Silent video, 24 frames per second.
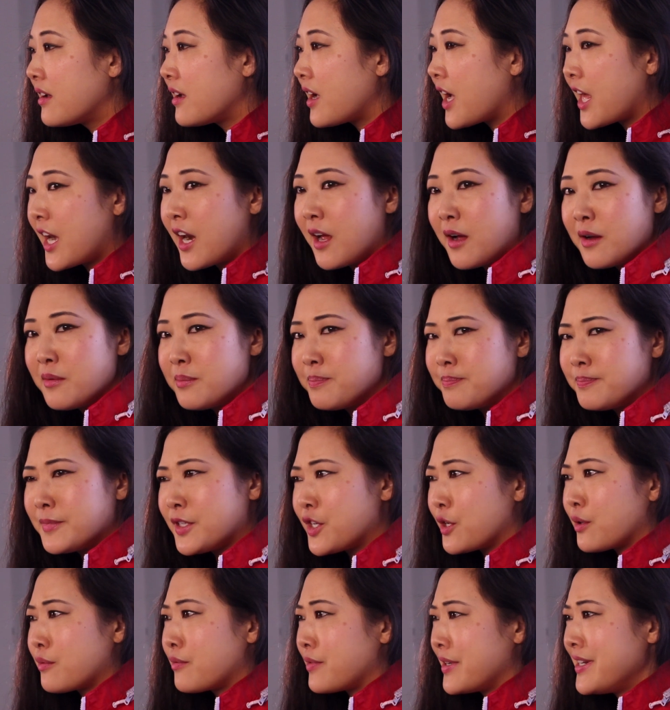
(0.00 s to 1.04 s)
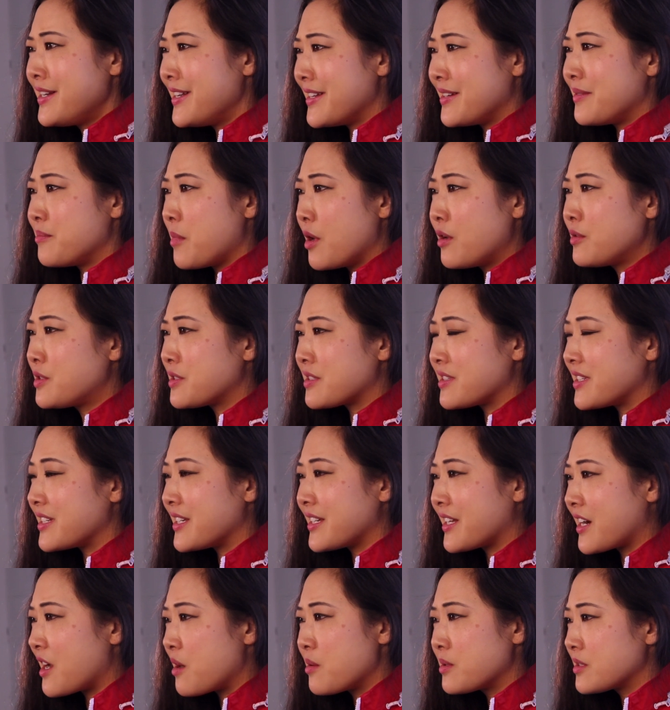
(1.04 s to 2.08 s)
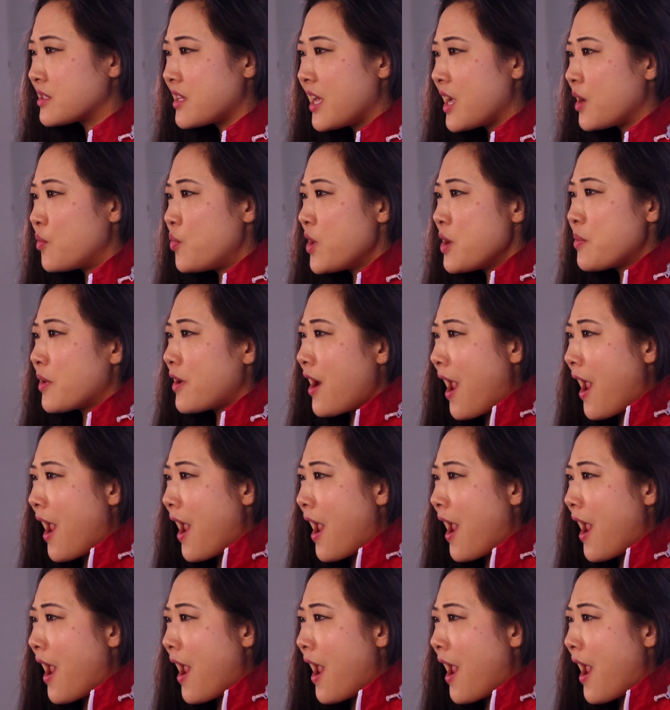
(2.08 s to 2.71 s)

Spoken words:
And I'm Korean mostly, and I was like, we were